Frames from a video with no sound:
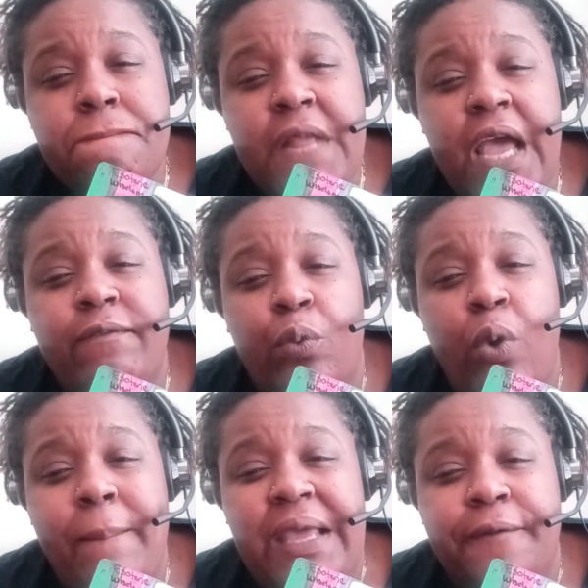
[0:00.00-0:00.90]
of a
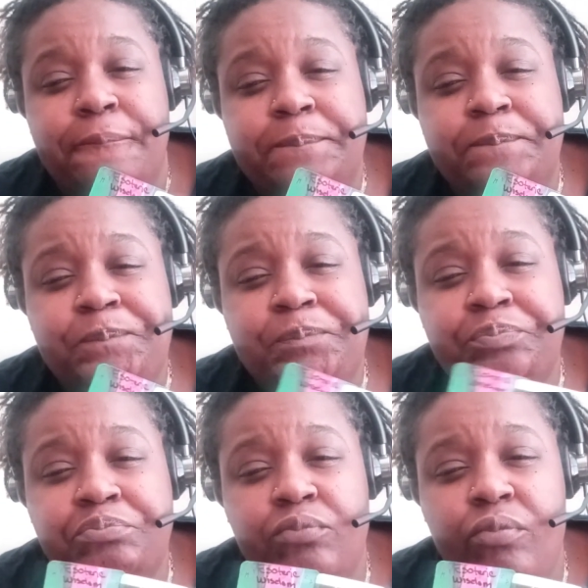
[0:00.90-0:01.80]
woman.
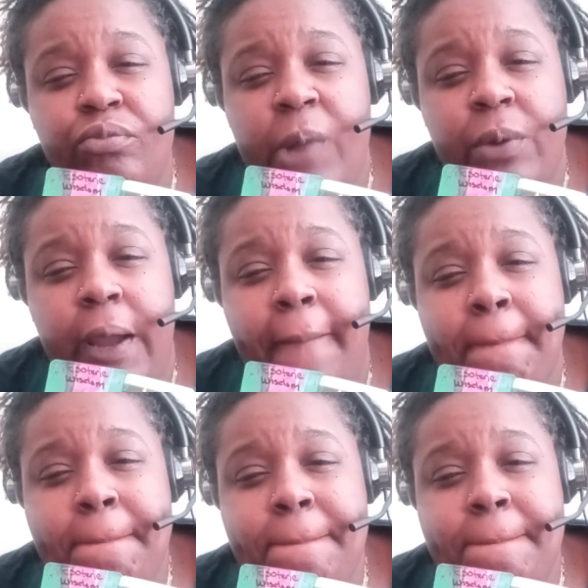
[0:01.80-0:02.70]
Okay?
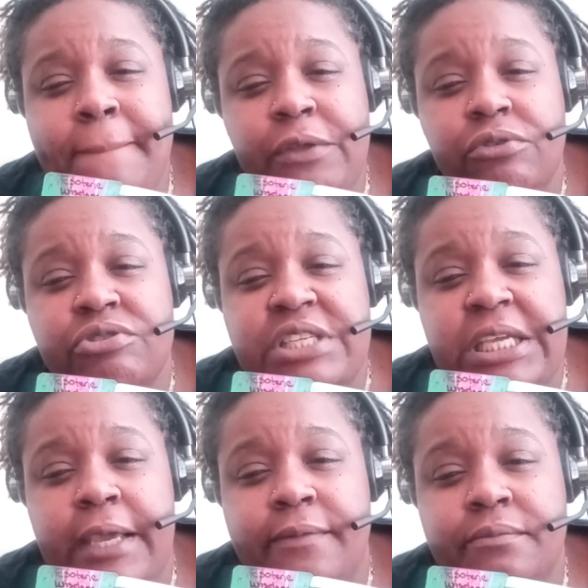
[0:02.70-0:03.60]
You see it.